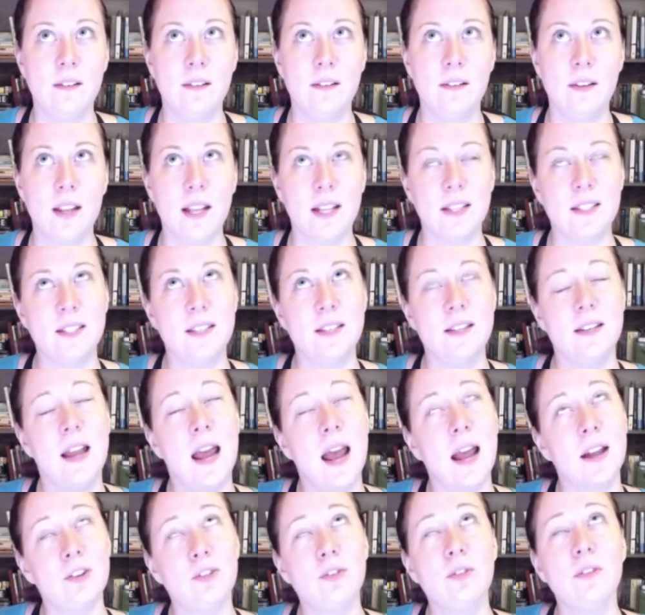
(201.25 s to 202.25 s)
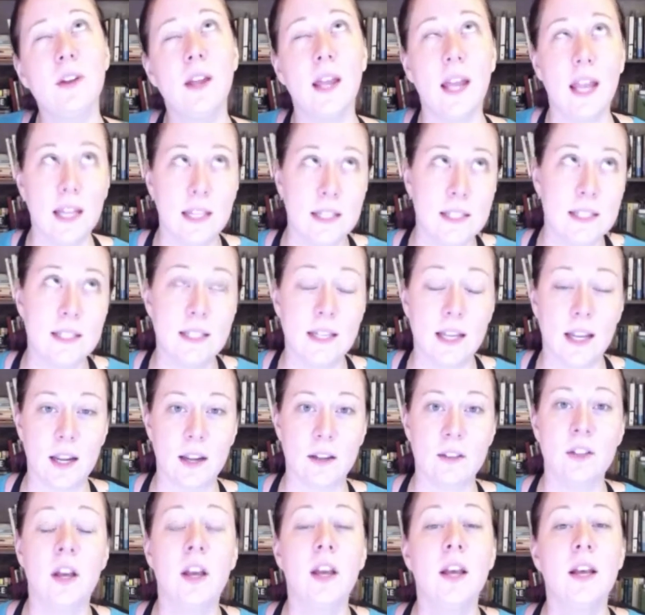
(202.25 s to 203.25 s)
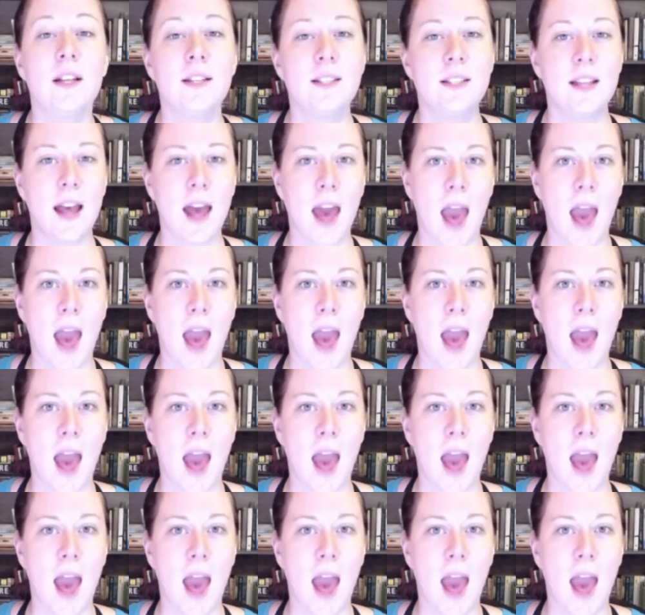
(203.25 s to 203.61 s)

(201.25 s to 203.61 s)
it's natural instinct to